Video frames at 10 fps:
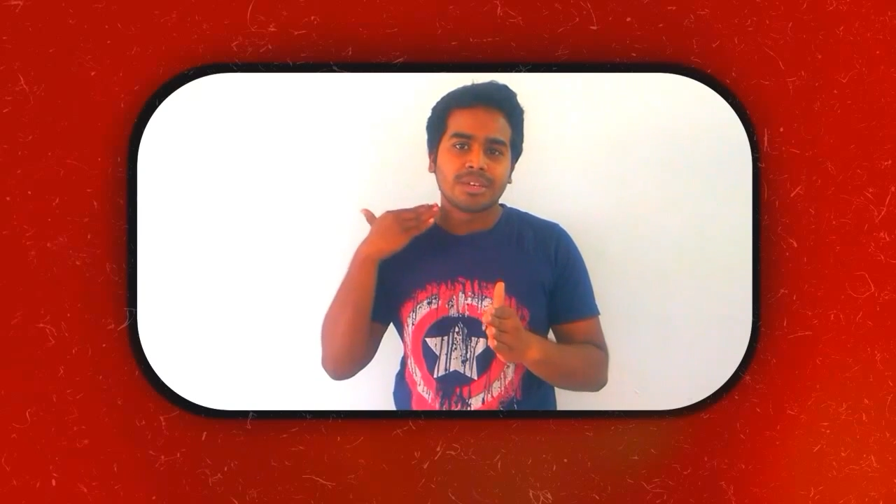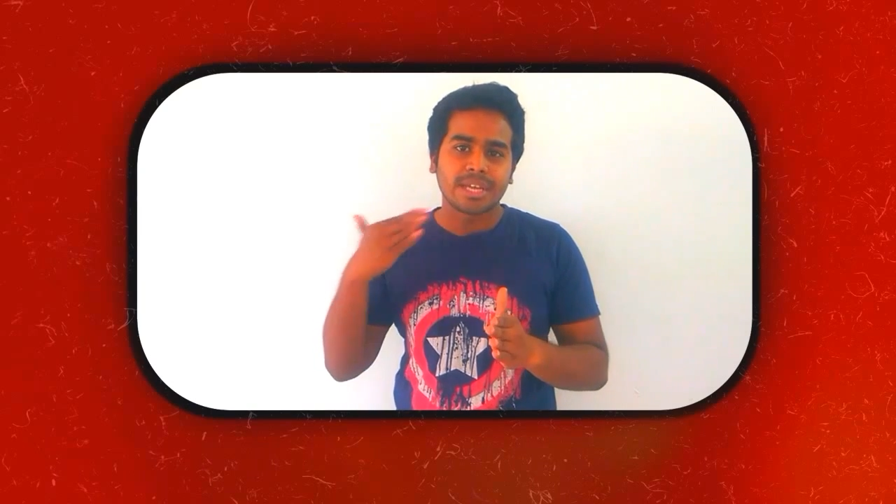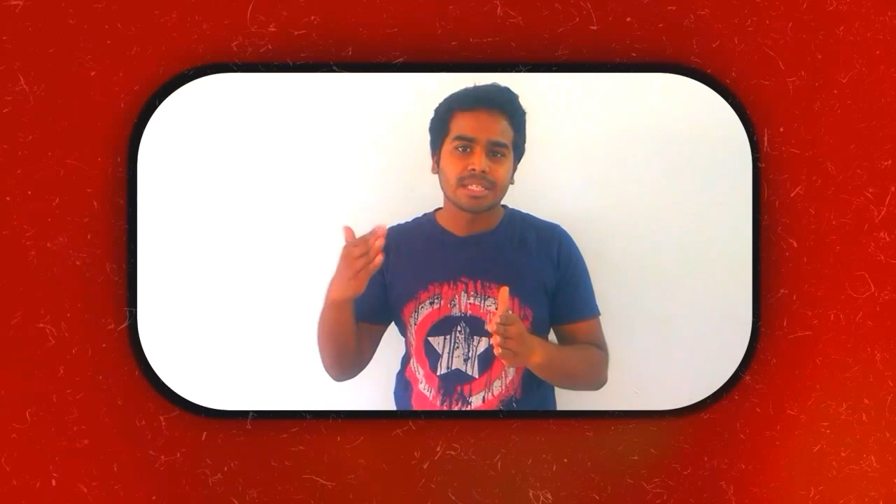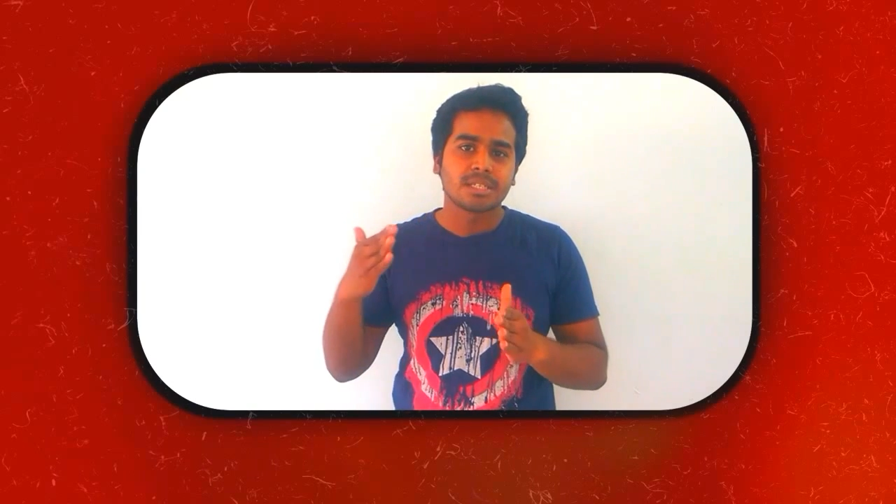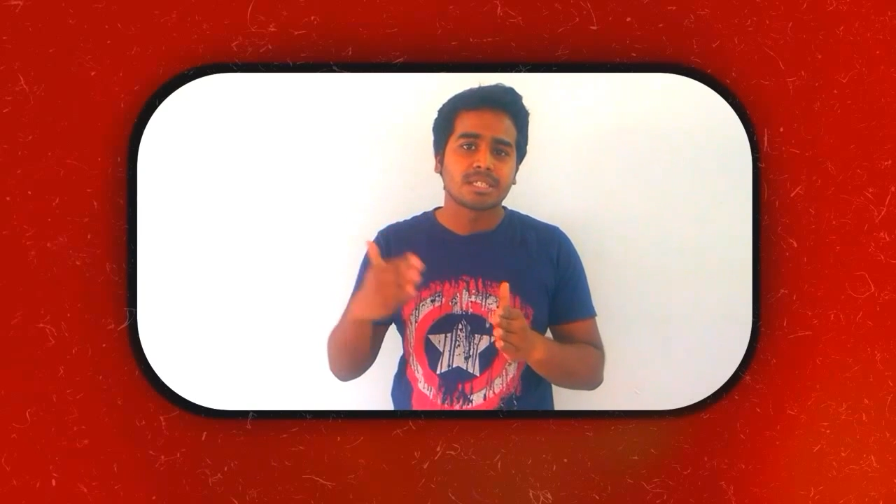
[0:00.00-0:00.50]

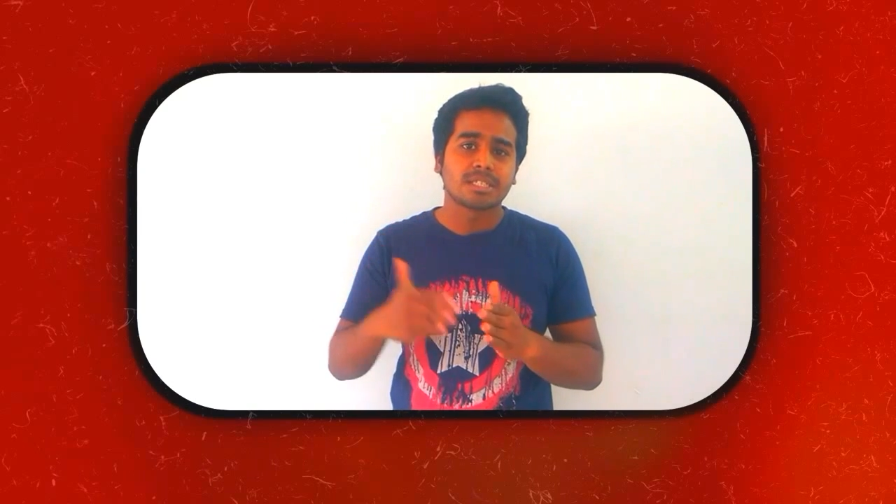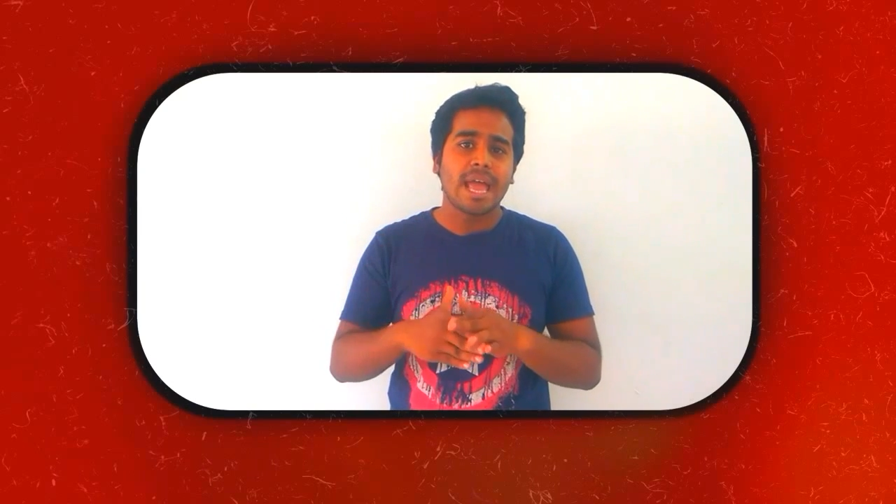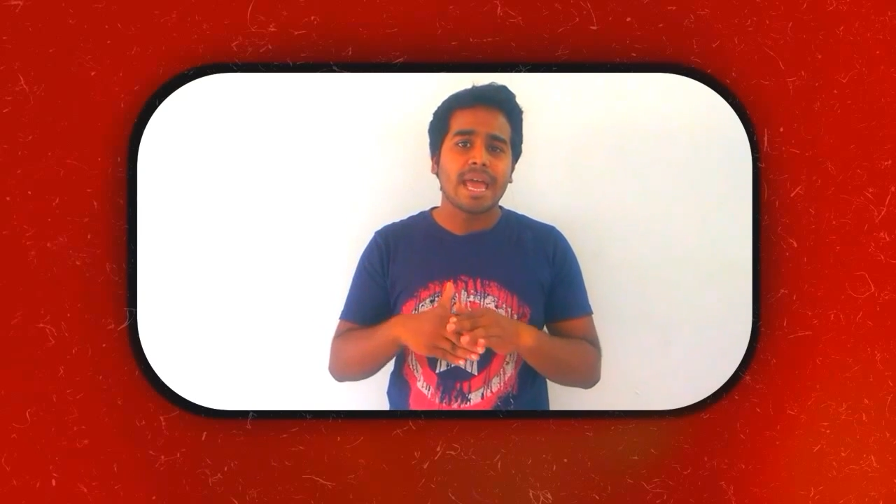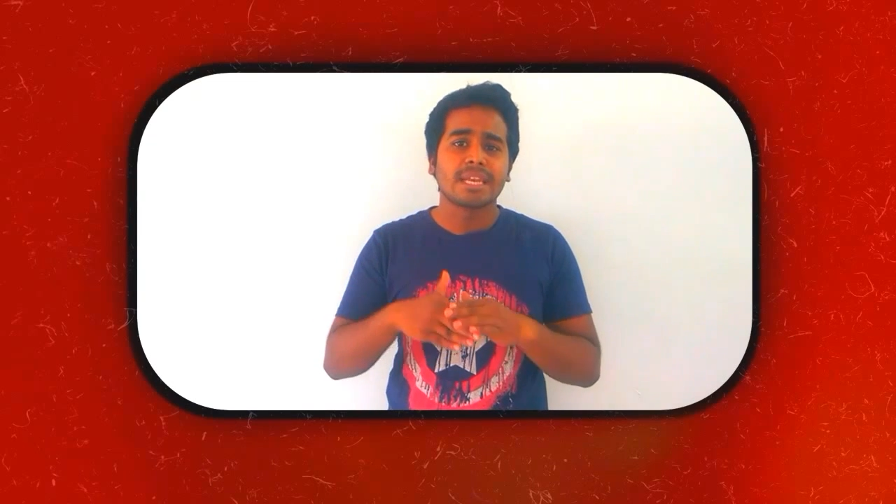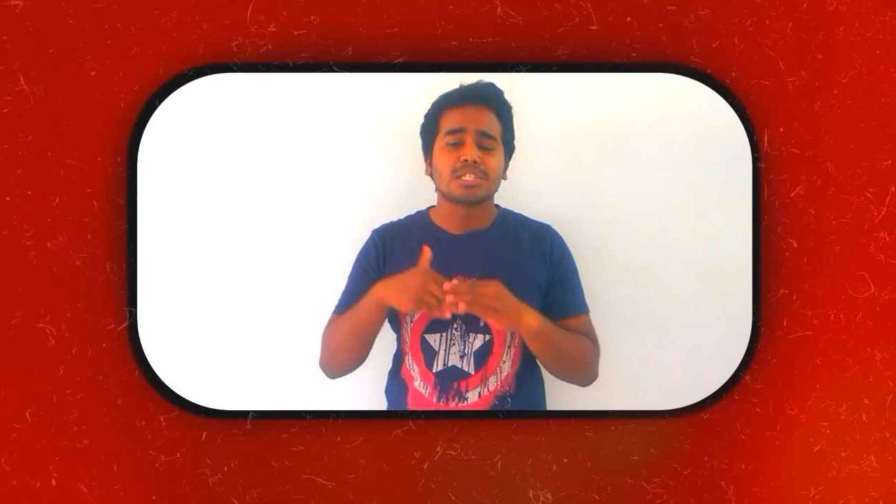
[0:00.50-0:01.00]
transits
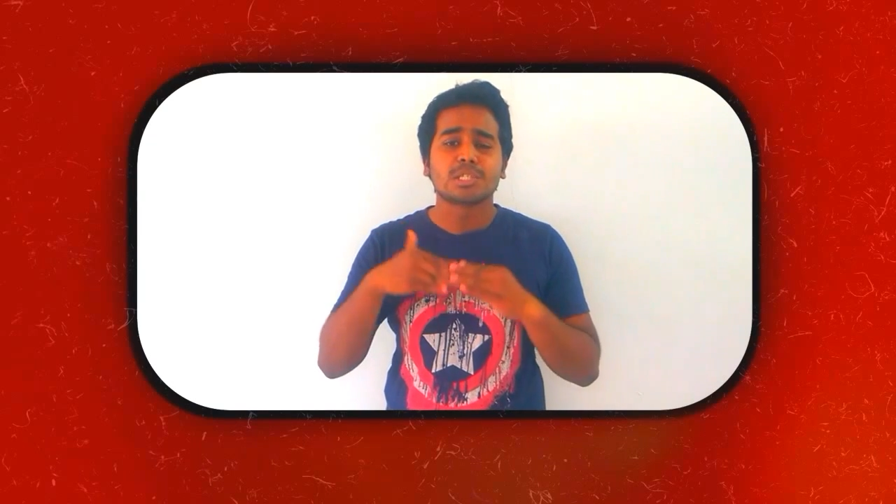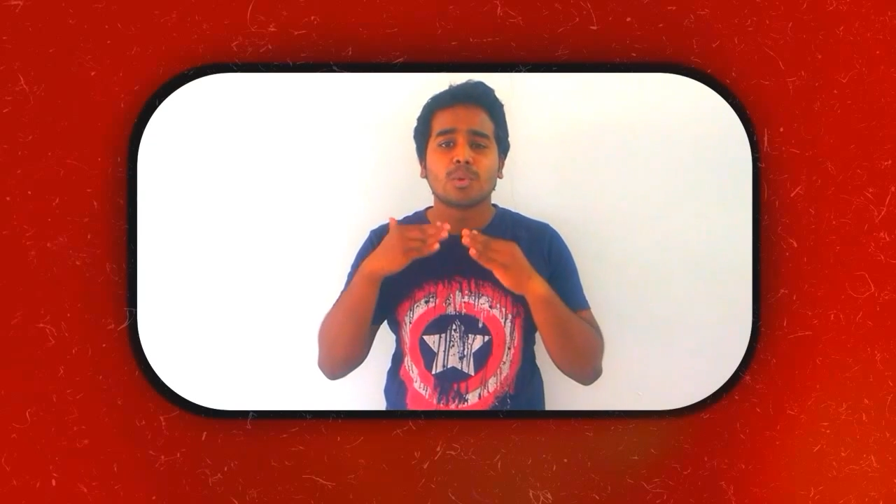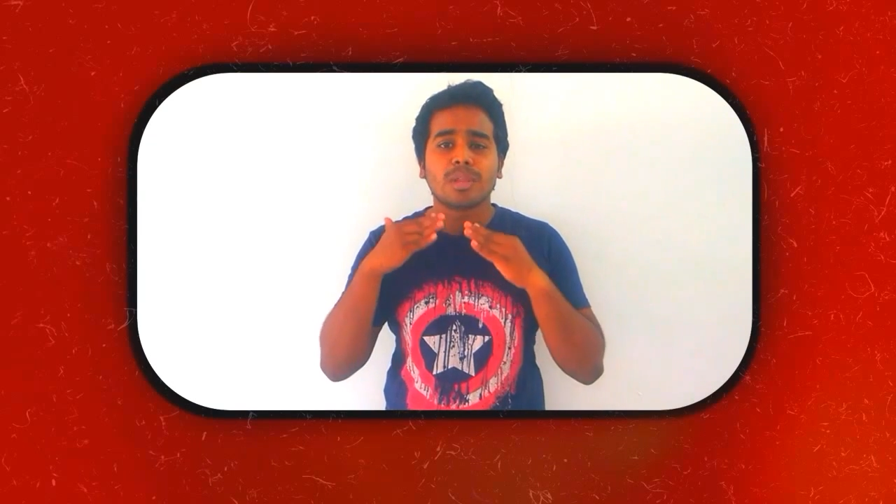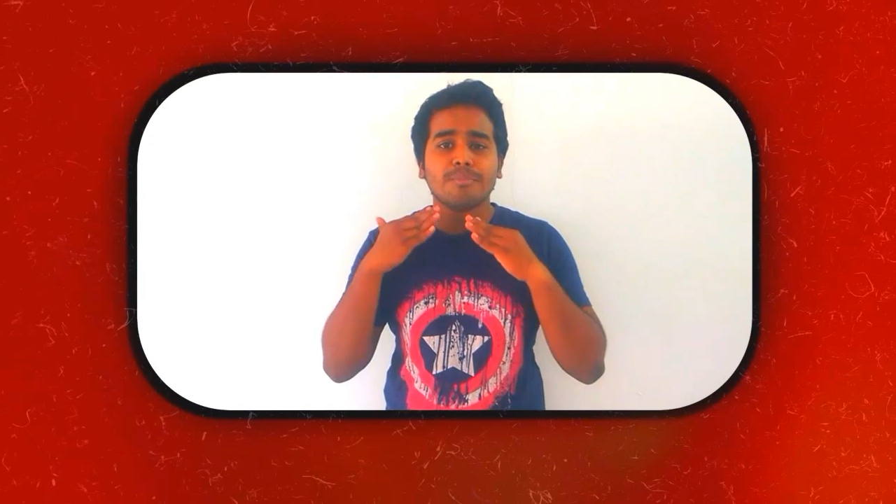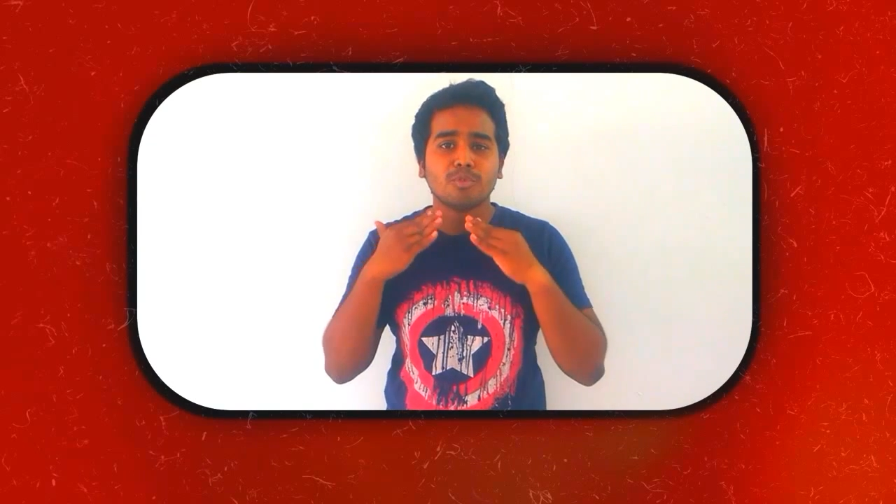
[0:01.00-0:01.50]
and
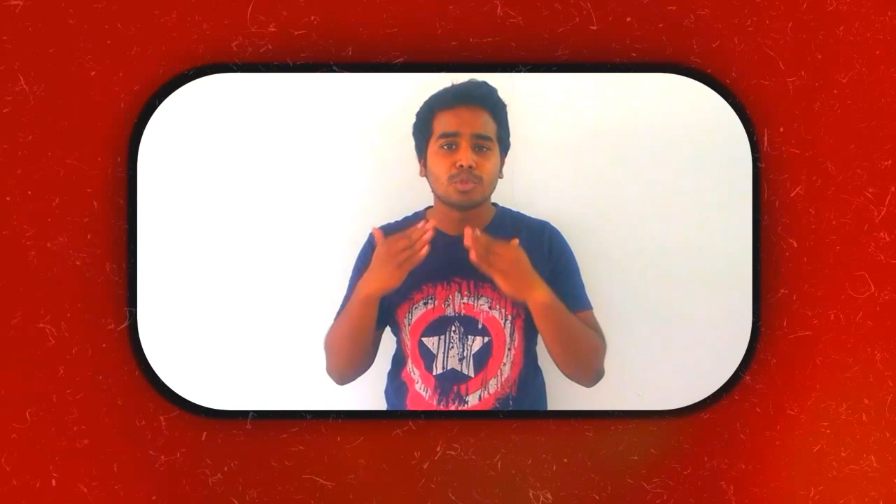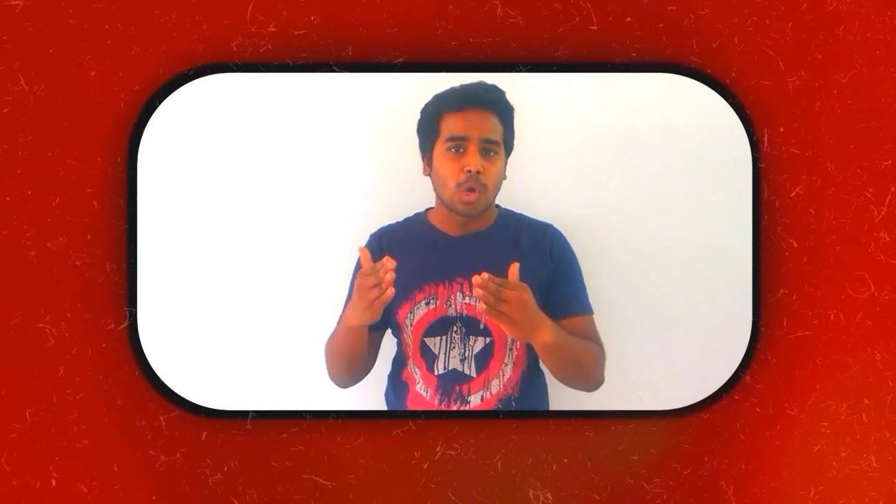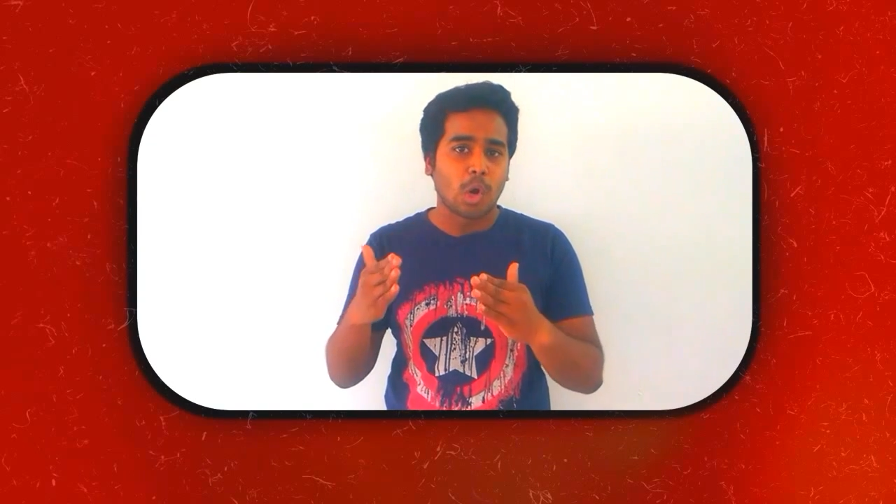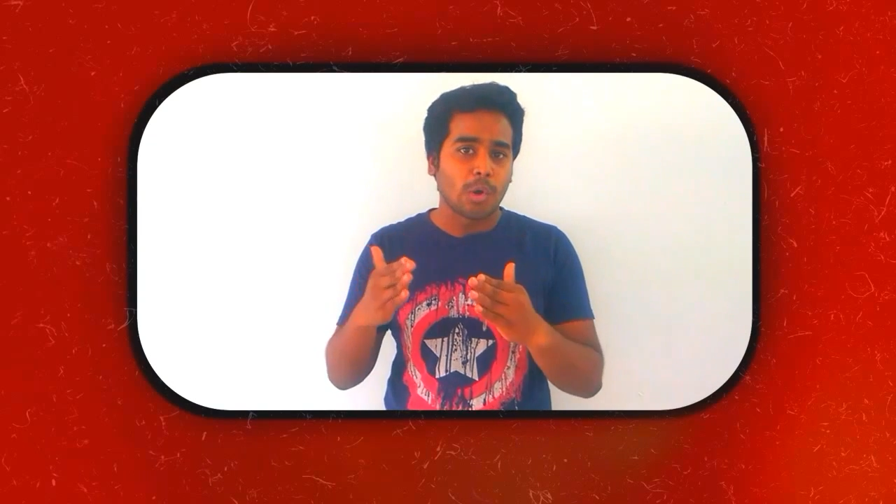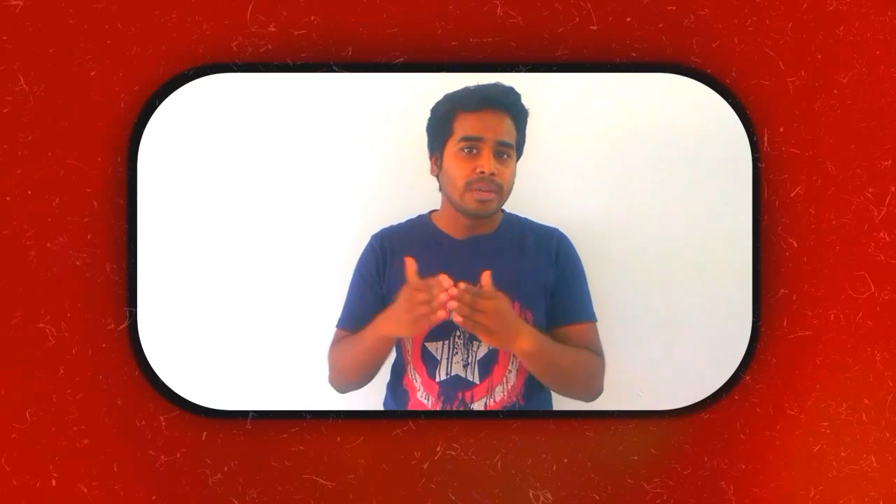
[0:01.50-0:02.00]
slowly moves
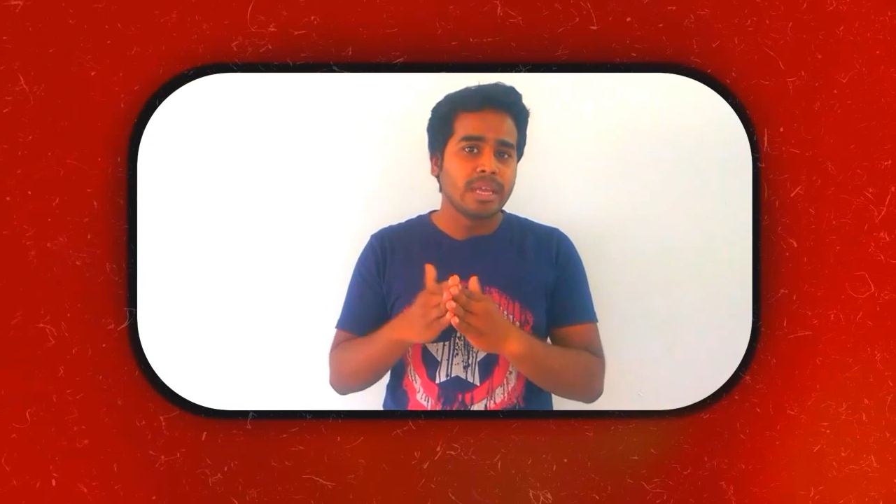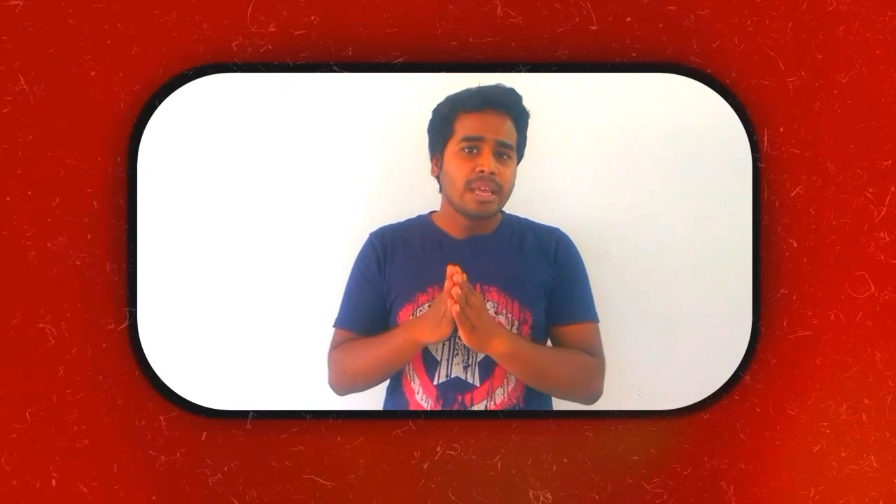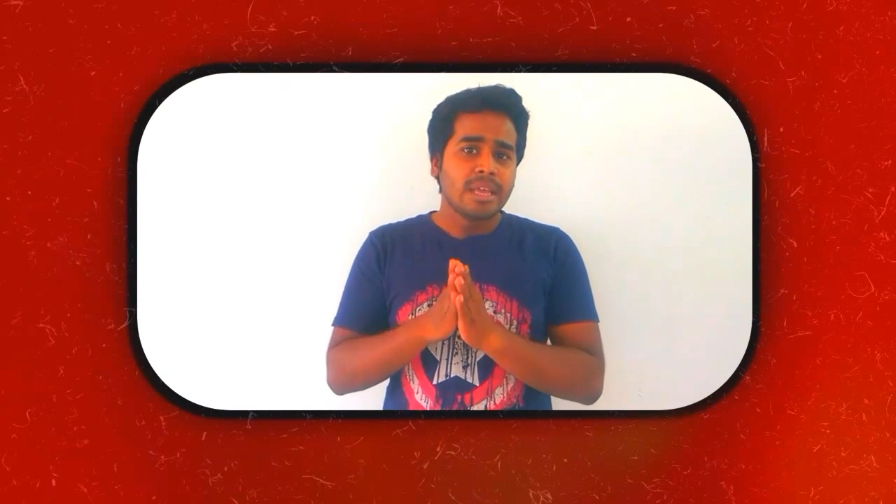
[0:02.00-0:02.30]
on